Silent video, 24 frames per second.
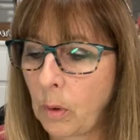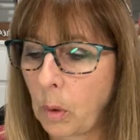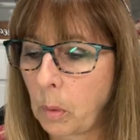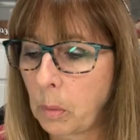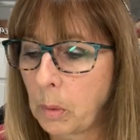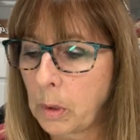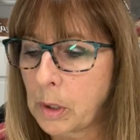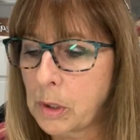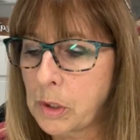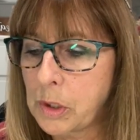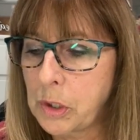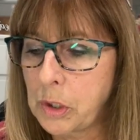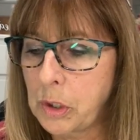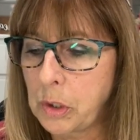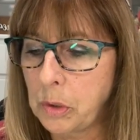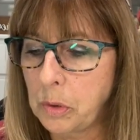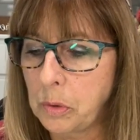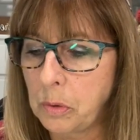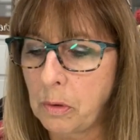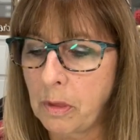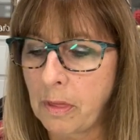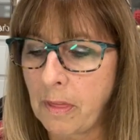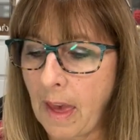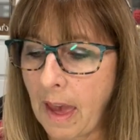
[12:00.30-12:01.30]
forward
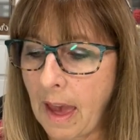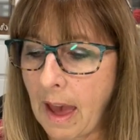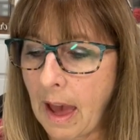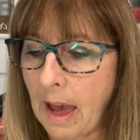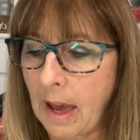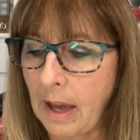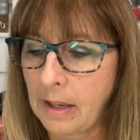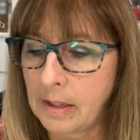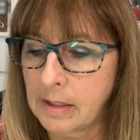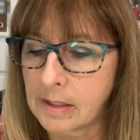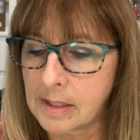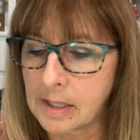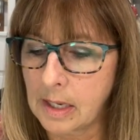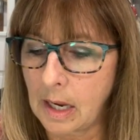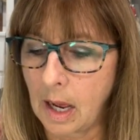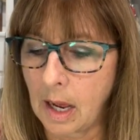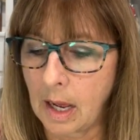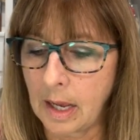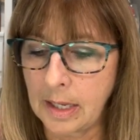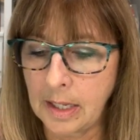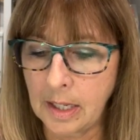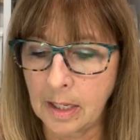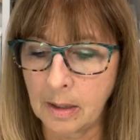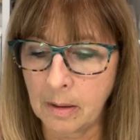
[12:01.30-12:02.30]
to that.
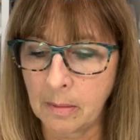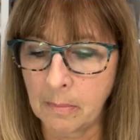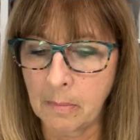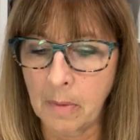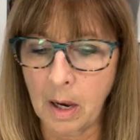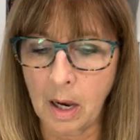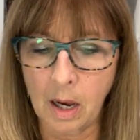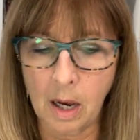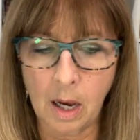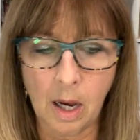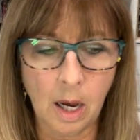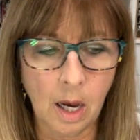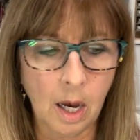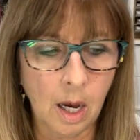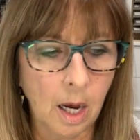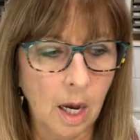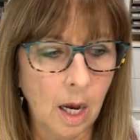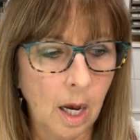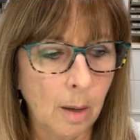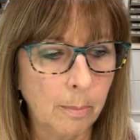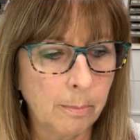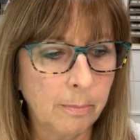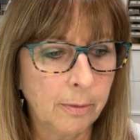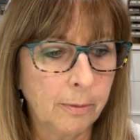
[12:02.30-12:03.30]
I am
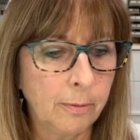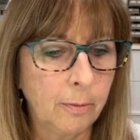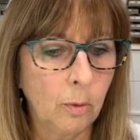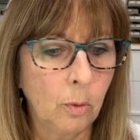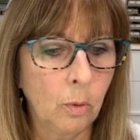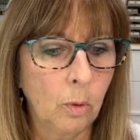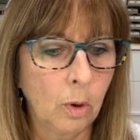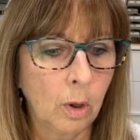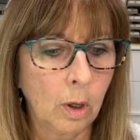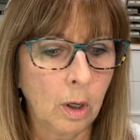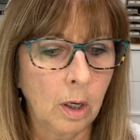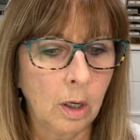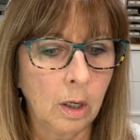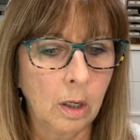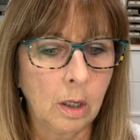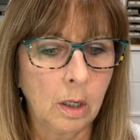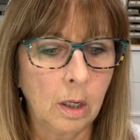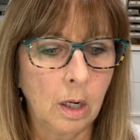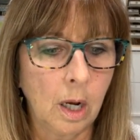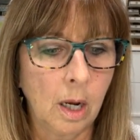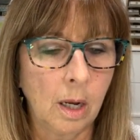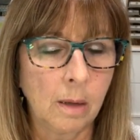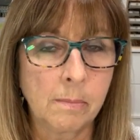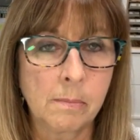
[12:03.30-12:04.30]
up
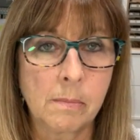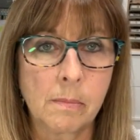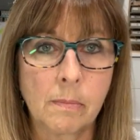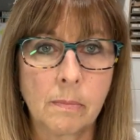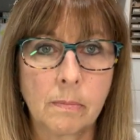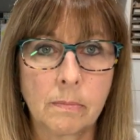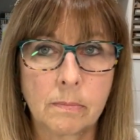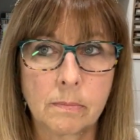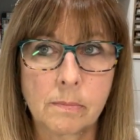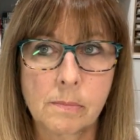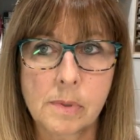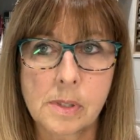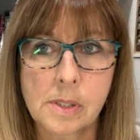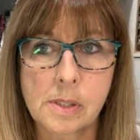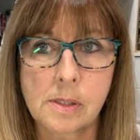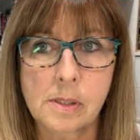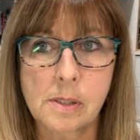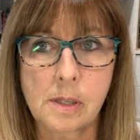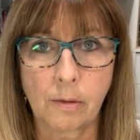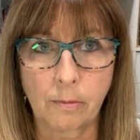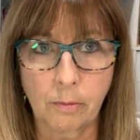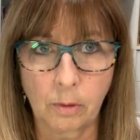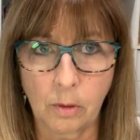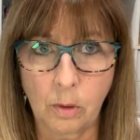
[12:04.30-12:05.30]
for
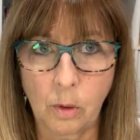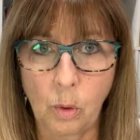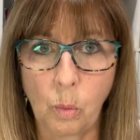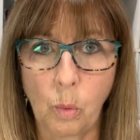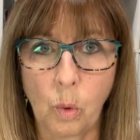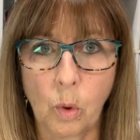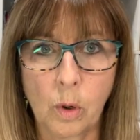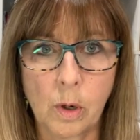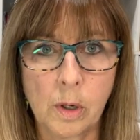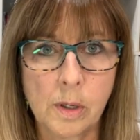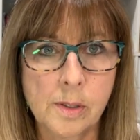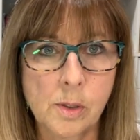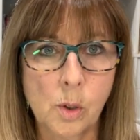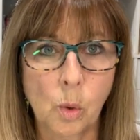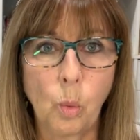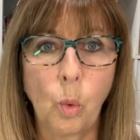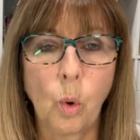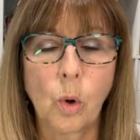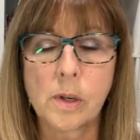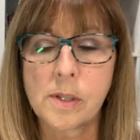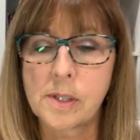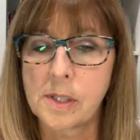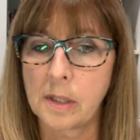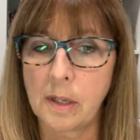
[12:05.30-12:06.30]
several awards
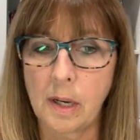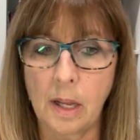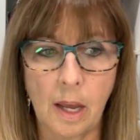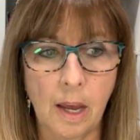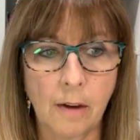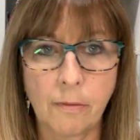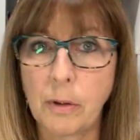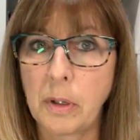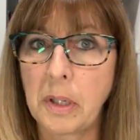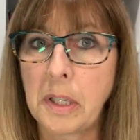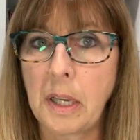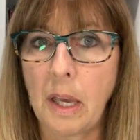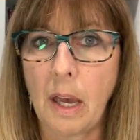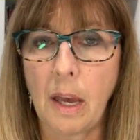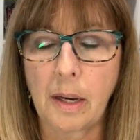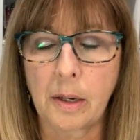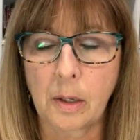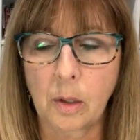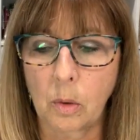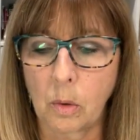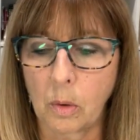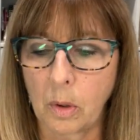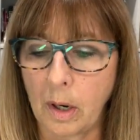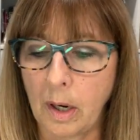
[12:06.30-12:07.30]
in every
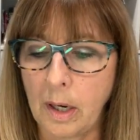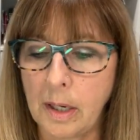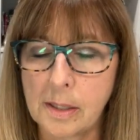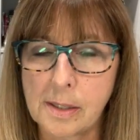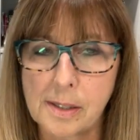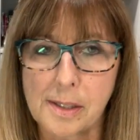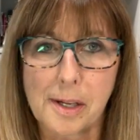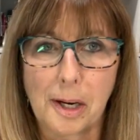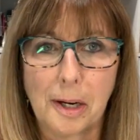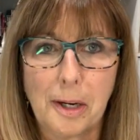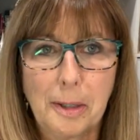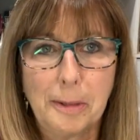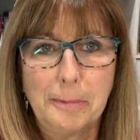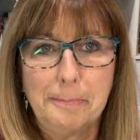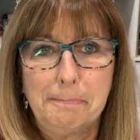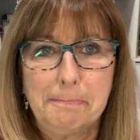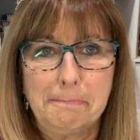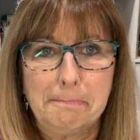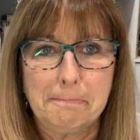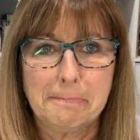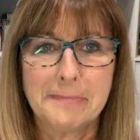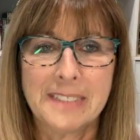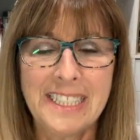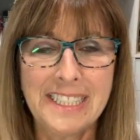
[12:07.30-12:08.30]
category. So
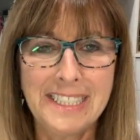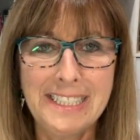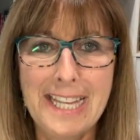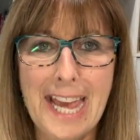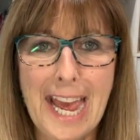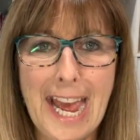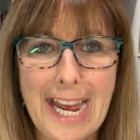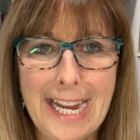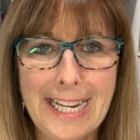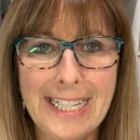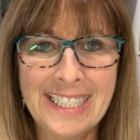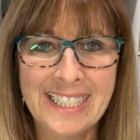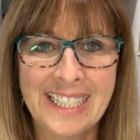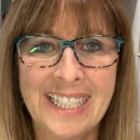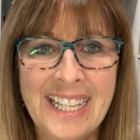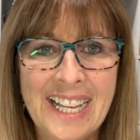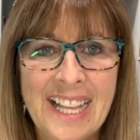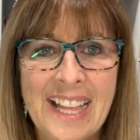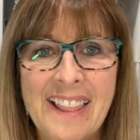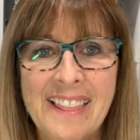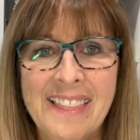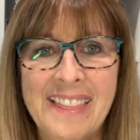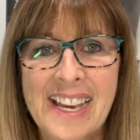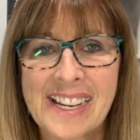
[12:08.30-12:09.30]

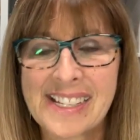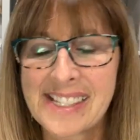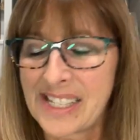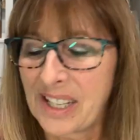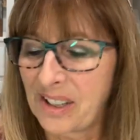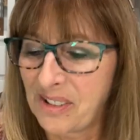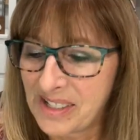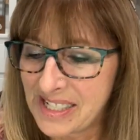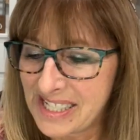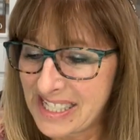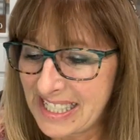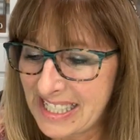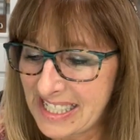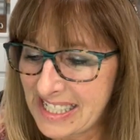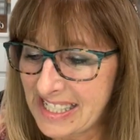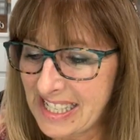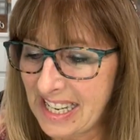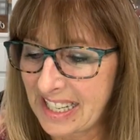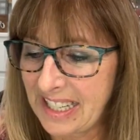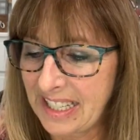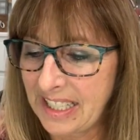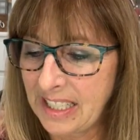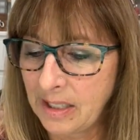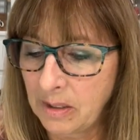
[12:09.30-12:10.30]
yay, that's always
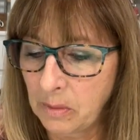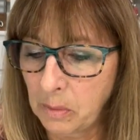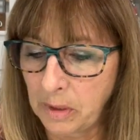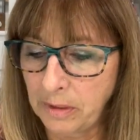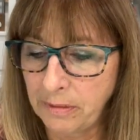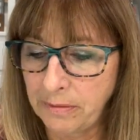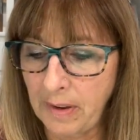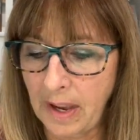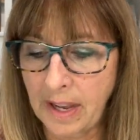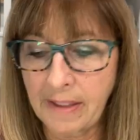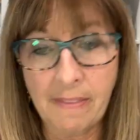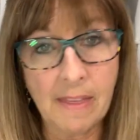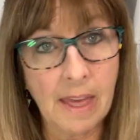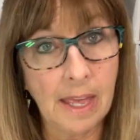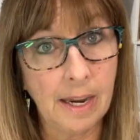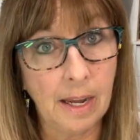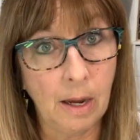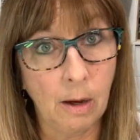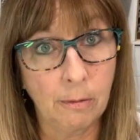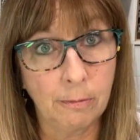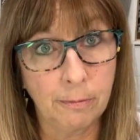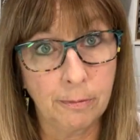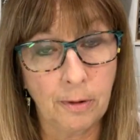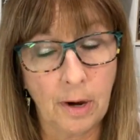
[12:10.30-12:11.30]
exciting. We'll find that
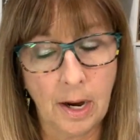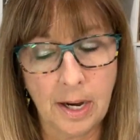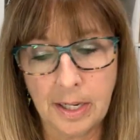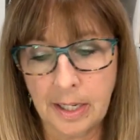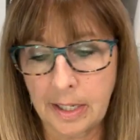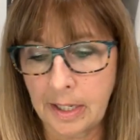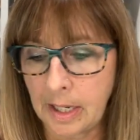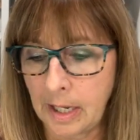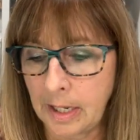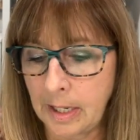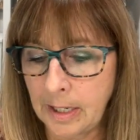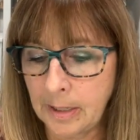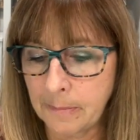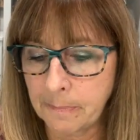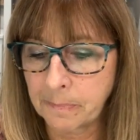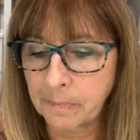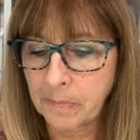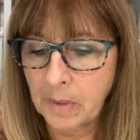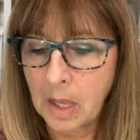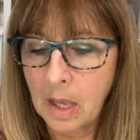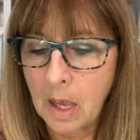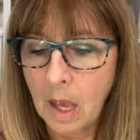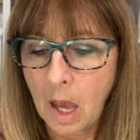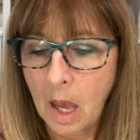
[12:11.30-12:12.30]
out Friday night.